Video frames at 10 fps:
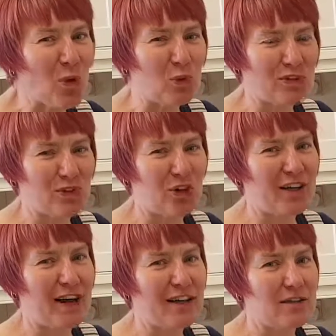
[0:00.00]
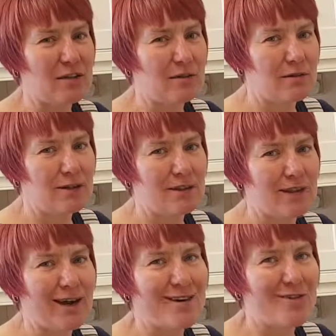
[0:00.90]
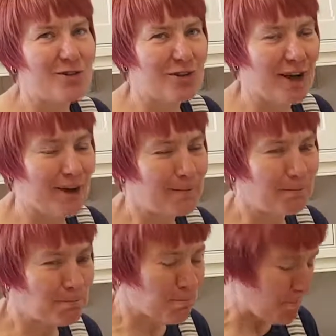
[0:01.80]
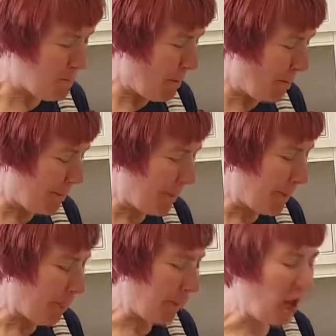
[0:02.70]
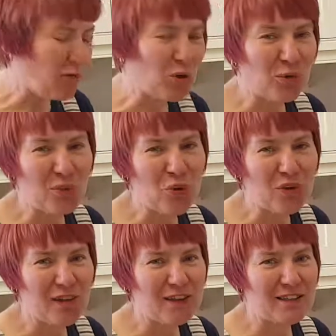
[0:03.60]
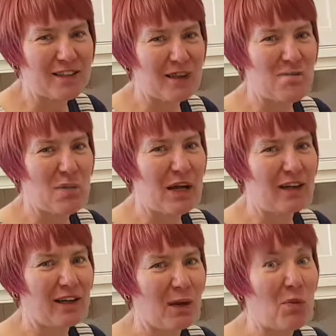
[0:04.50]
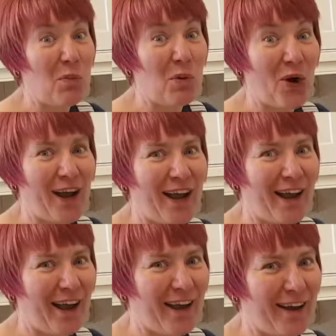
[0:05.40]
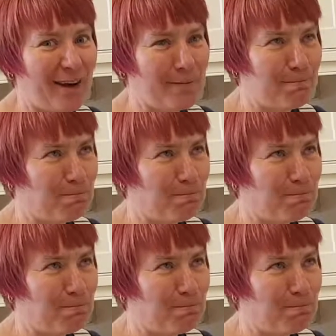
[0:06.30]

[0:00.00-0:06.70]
it's got a nice tang to that. I'm going to put this in my lemon meringue cake.